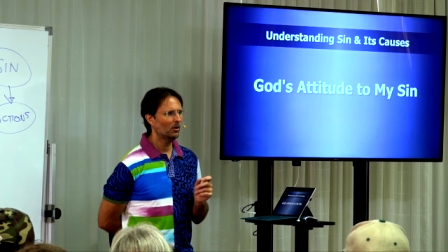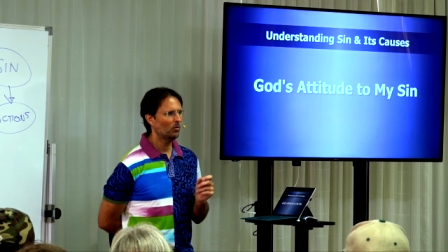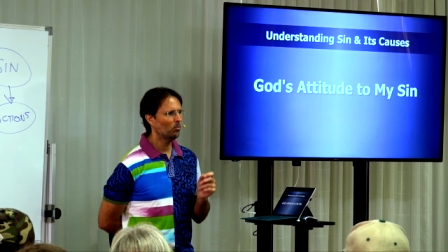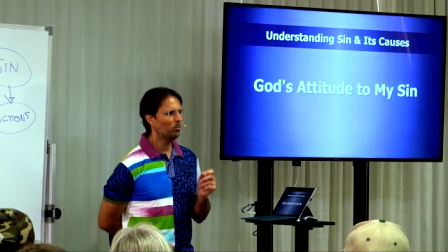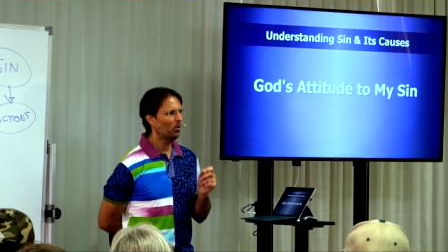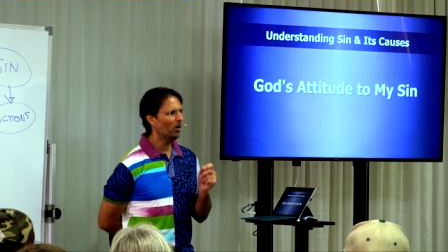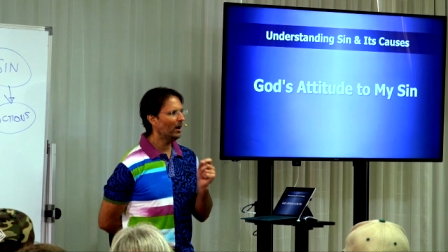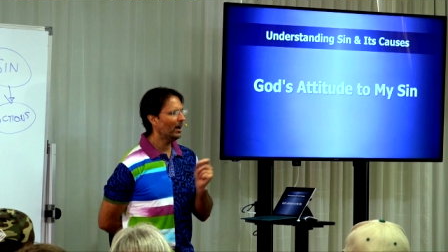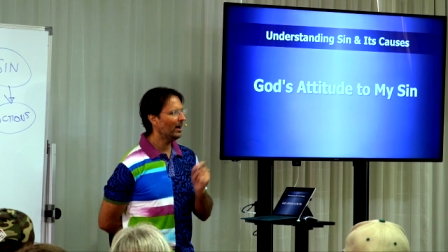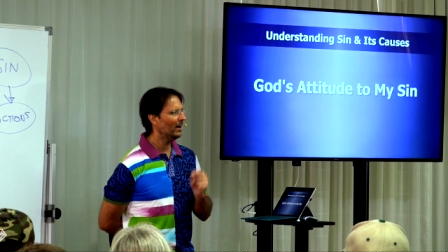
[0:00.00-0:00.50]

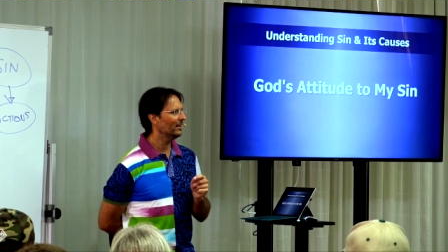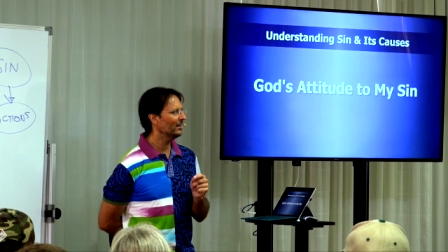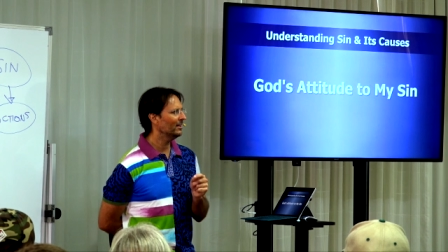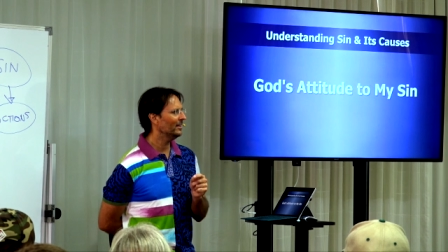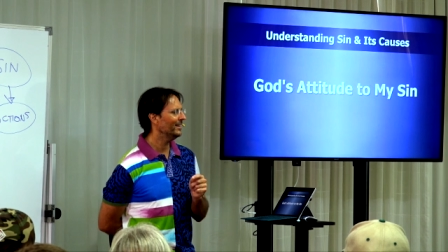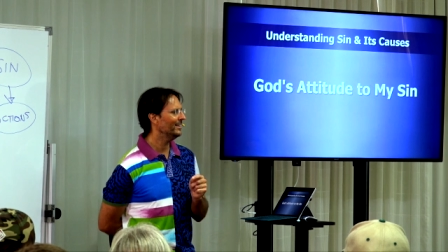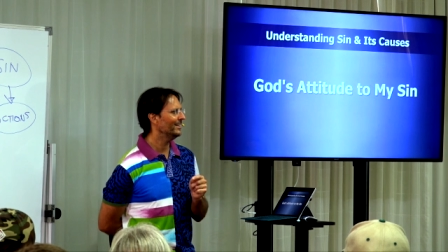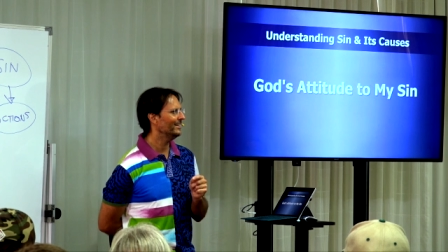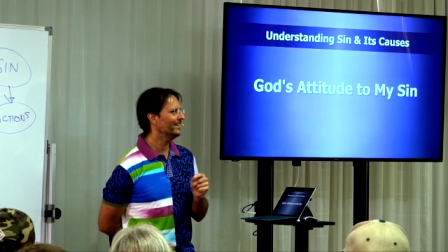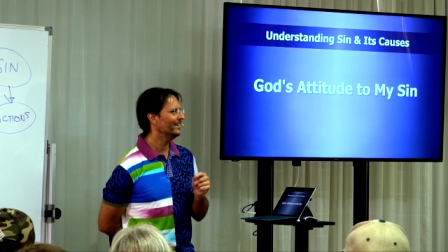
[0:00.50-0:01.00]
while
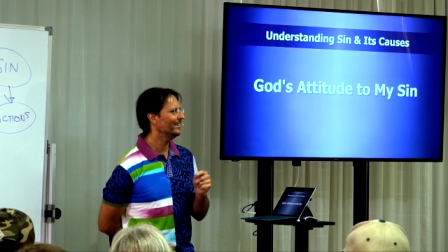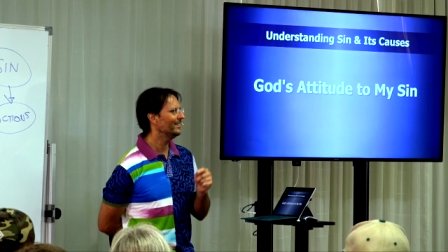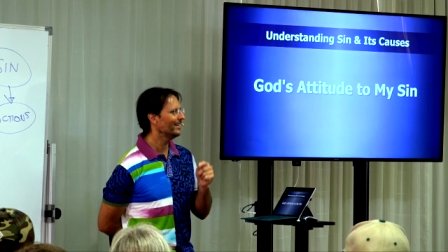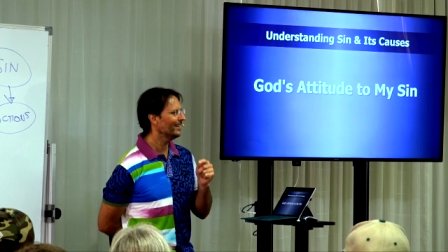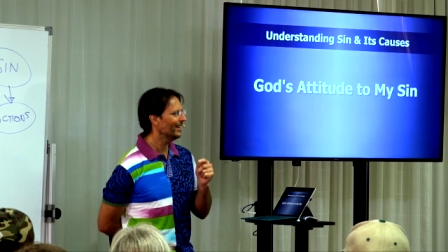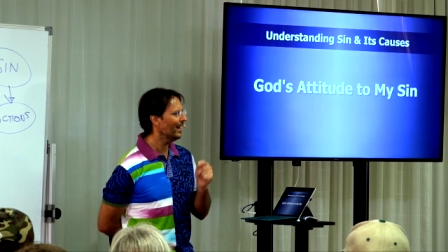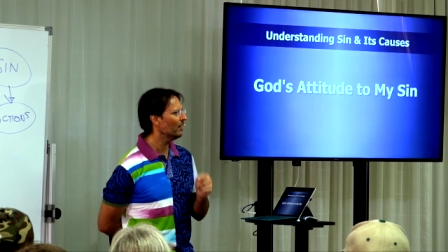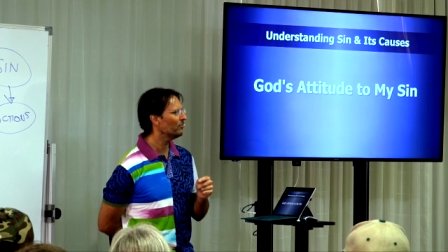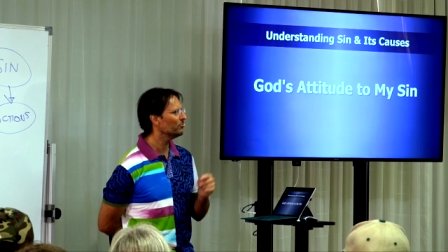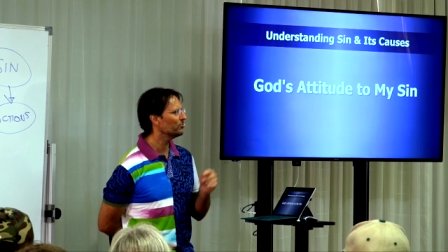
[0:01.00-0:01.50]
He
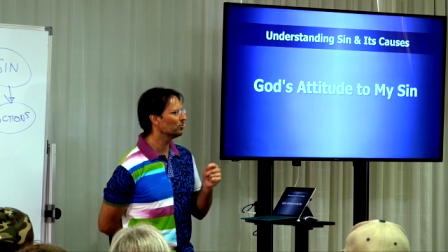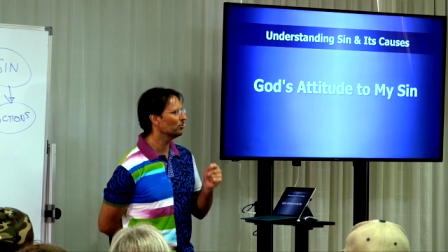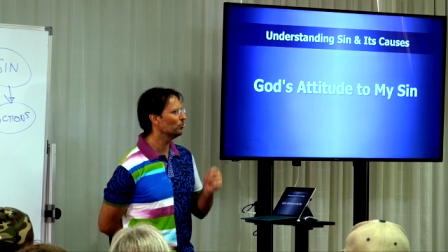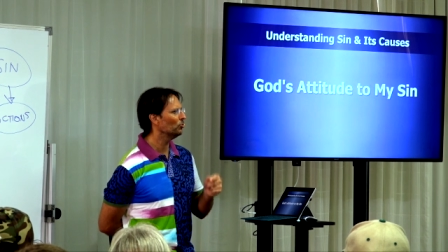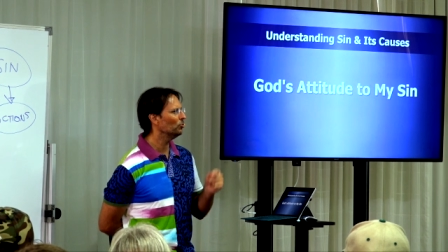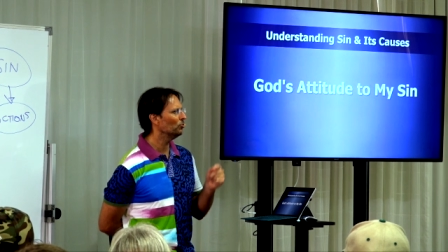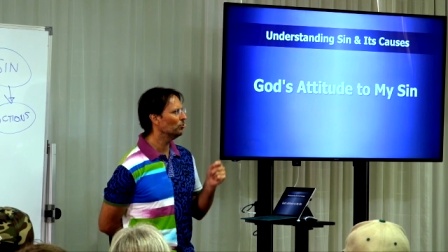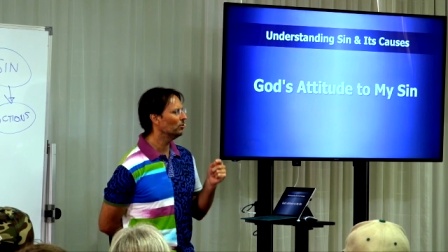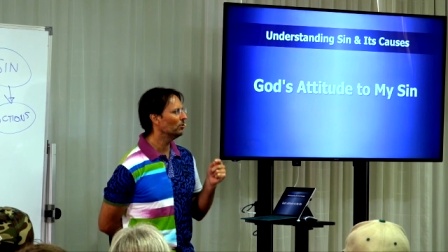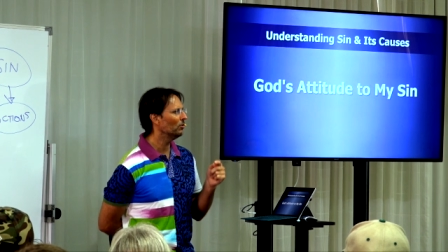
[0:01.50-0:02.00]
loves
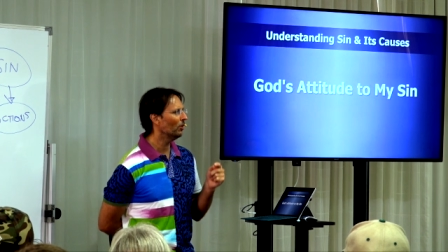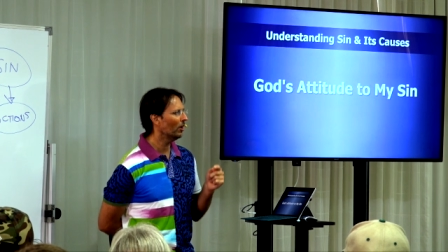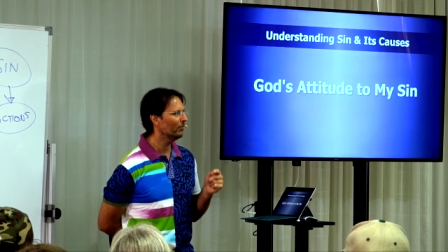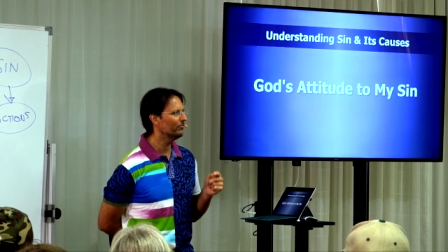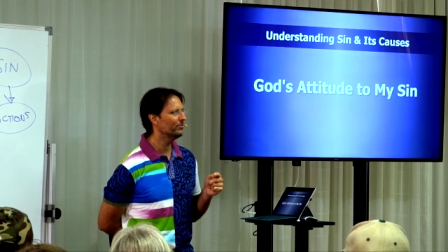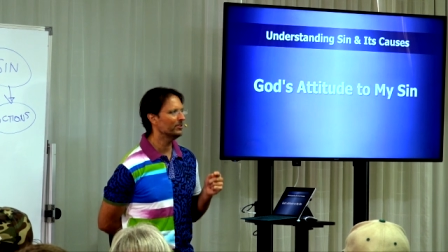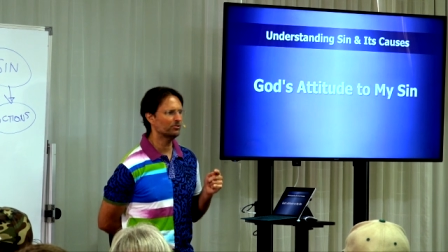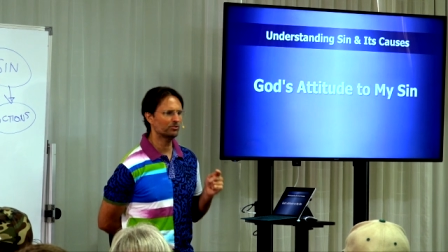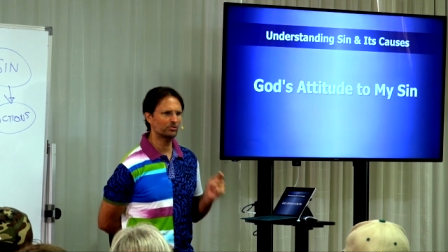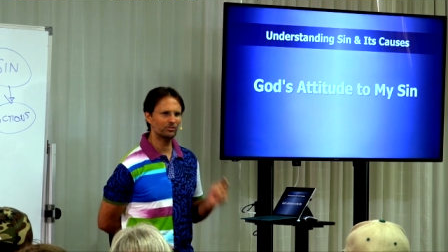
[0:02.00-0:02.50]
all
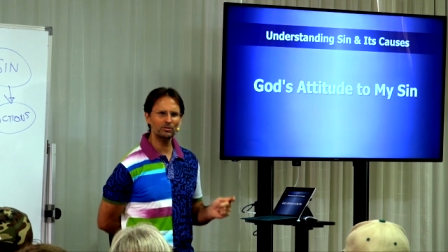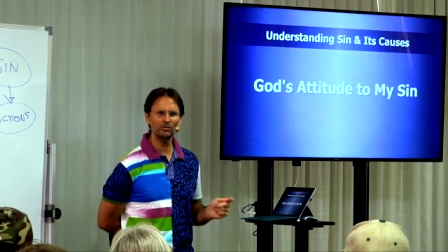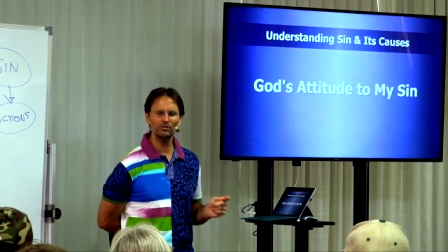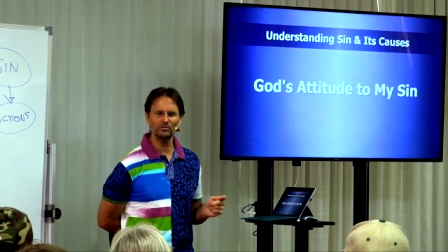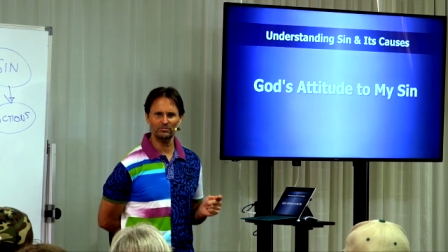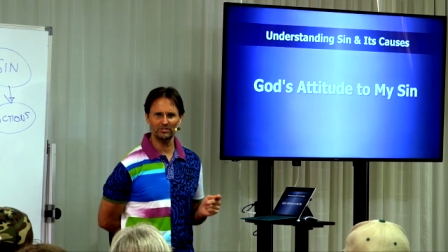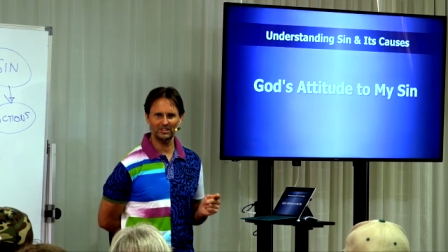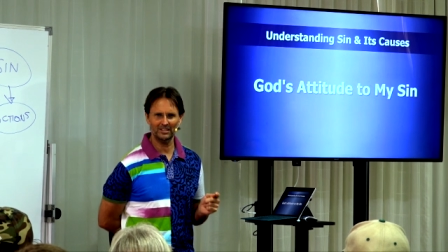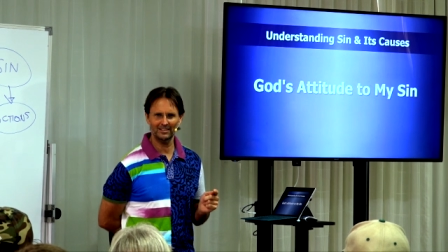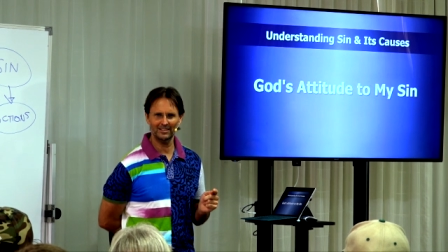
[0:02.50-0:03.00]
of His
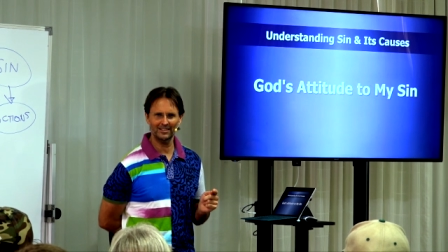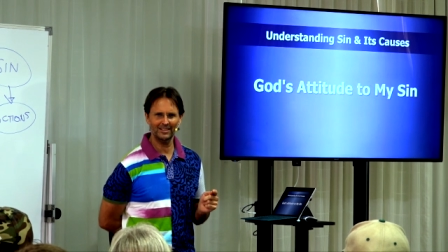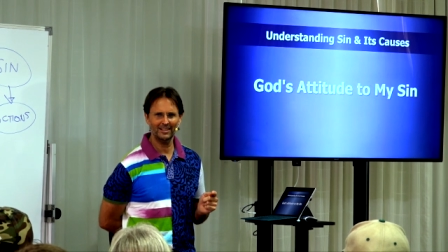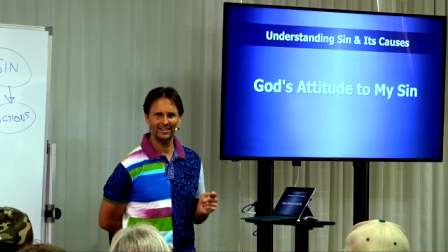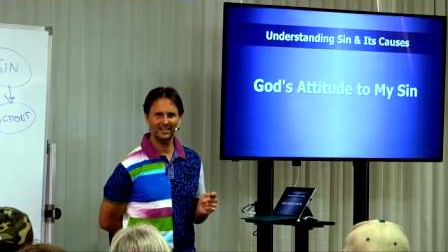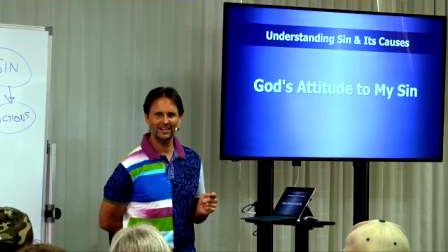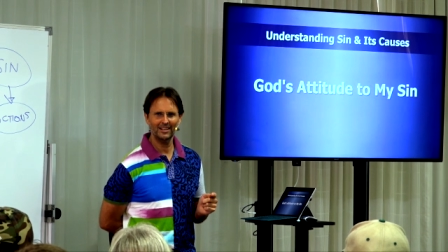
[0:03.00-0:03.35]
children,